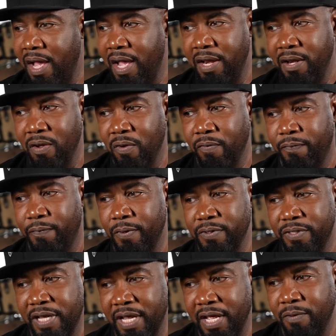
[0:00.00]
I know
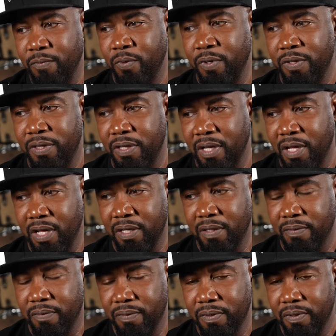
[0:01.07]
firsthand with, uh,
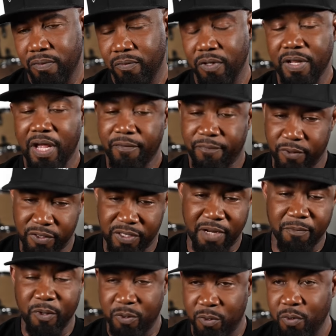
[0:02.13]
well, not
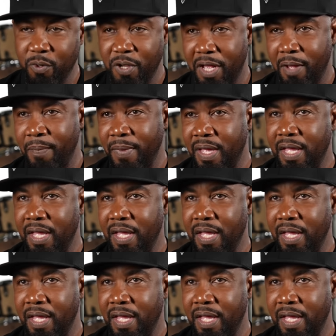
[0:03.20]
firsthand, but through him,